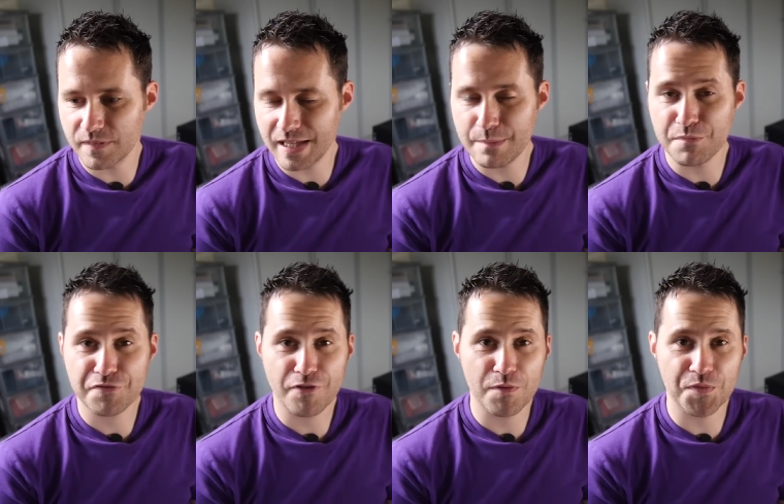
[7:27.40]
Game of
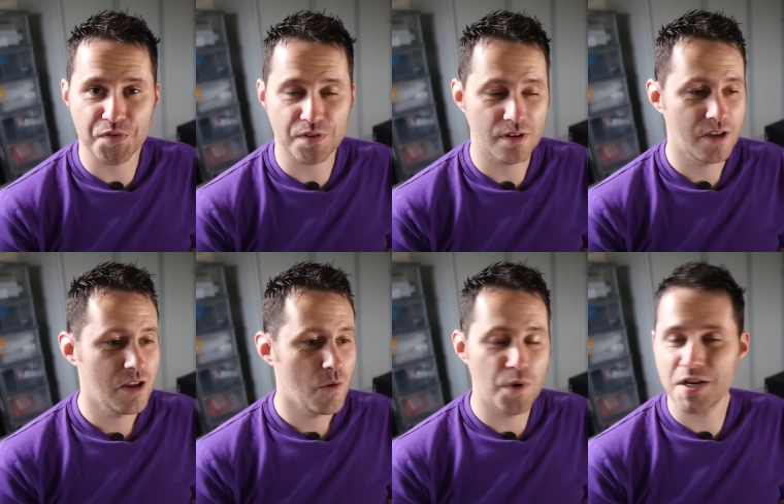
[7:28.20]
Thrones,
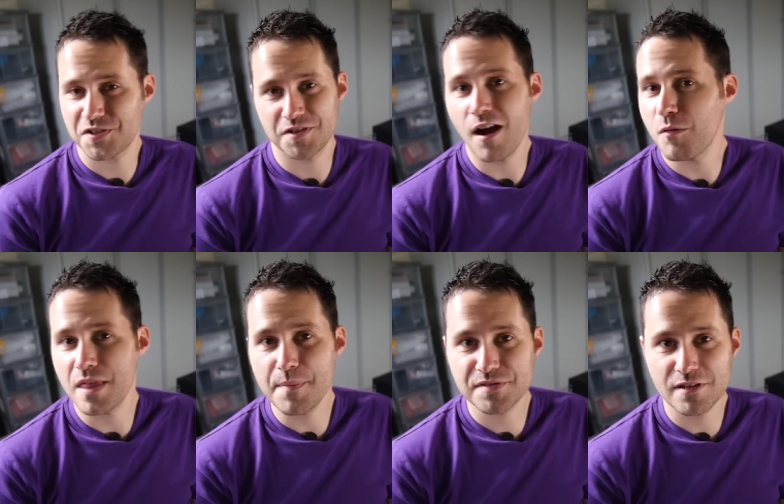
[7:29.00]
we didn't start
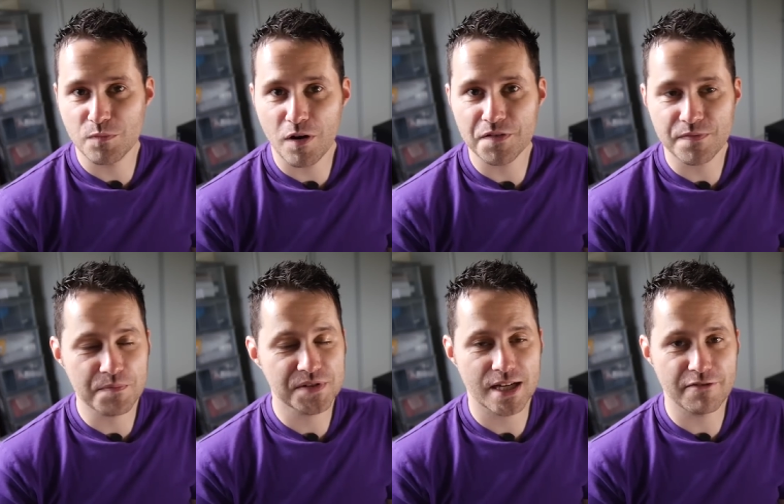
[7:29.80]
with episode one
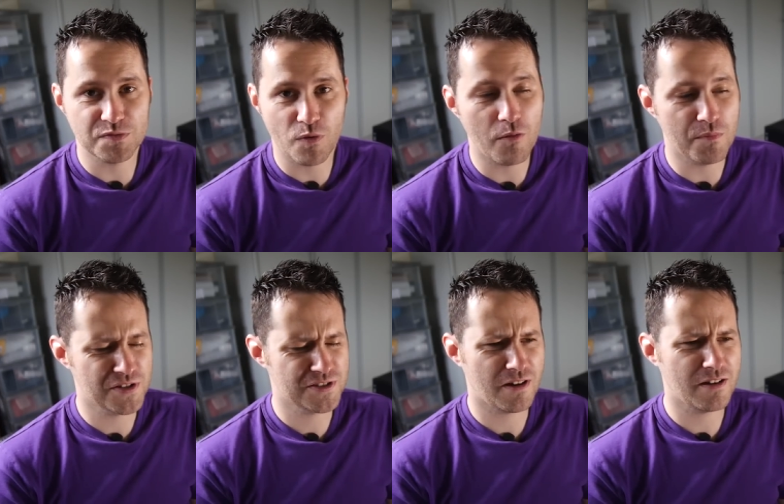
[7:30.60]
from series one. We
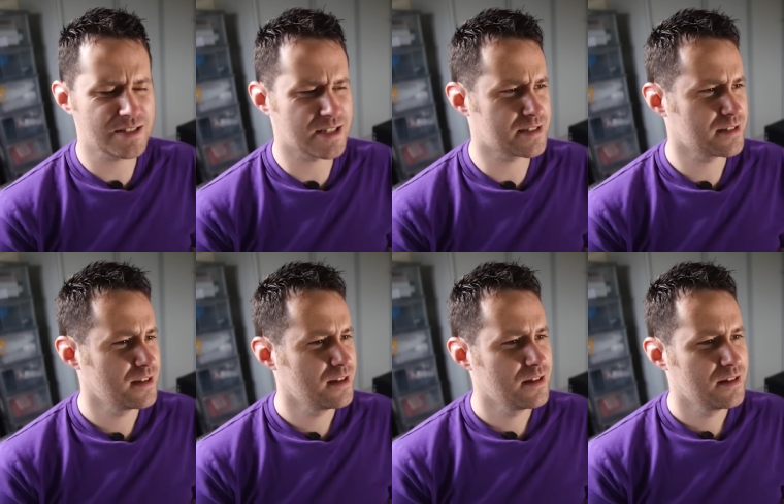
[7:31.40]
started,
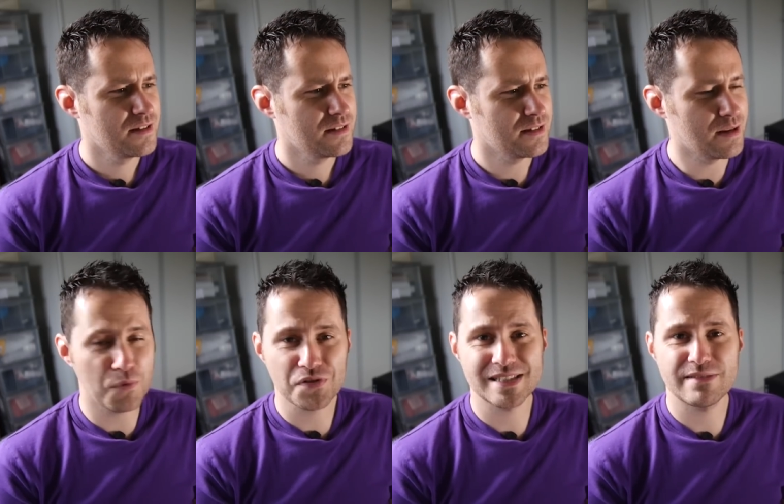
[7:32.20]
it
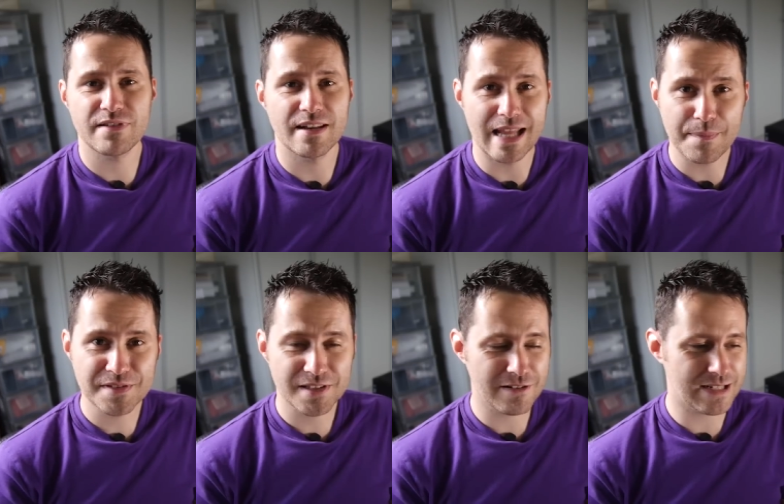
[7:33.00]
wasn't even an
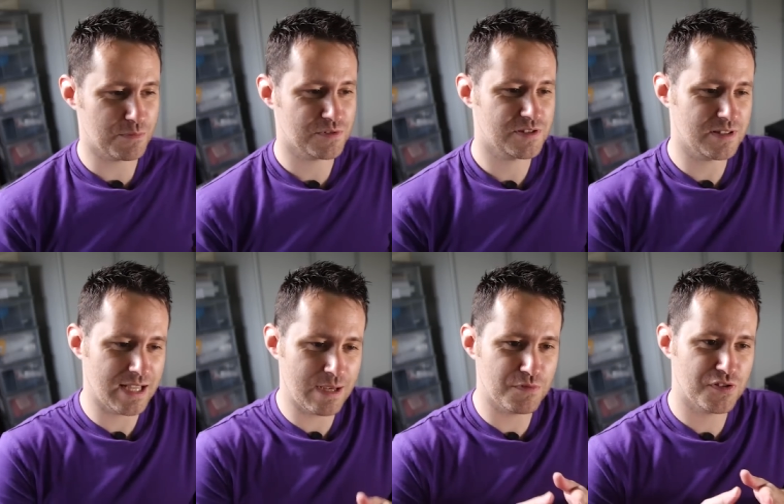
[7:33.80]
episode, it was
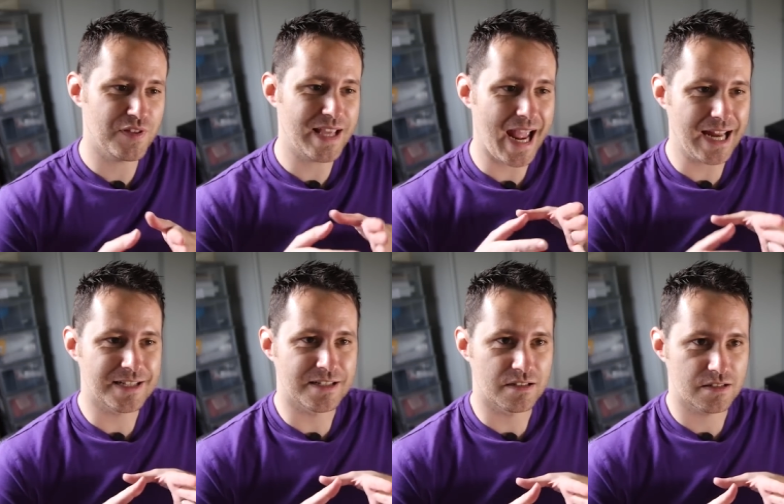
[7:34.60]
it was the
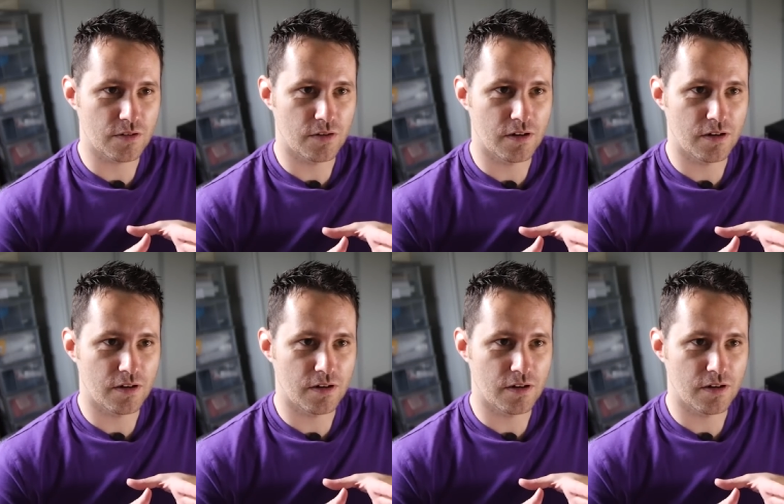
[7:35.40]
end